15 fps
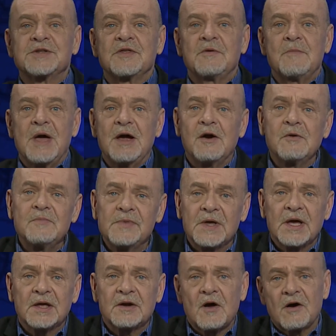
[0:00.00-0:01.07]
to the mayor
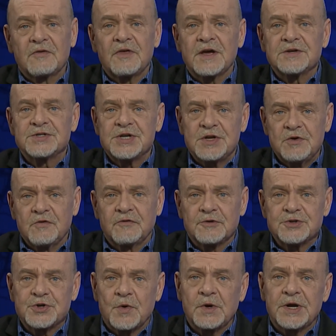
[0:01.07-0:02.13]
and our thanks to you
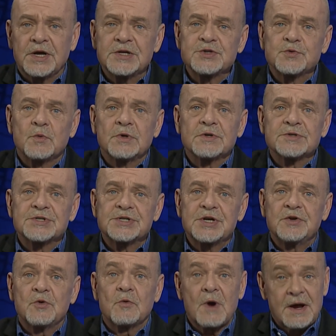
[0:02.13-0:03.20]
for joining us. We'll see
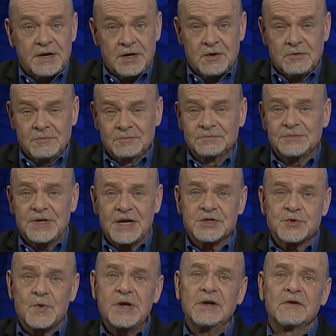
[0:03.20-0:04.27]
you right here
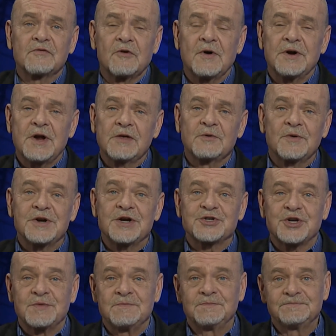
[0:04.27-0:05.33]
next week for another
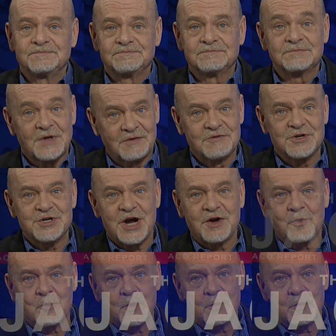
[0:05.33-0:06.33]
edition of the Jaco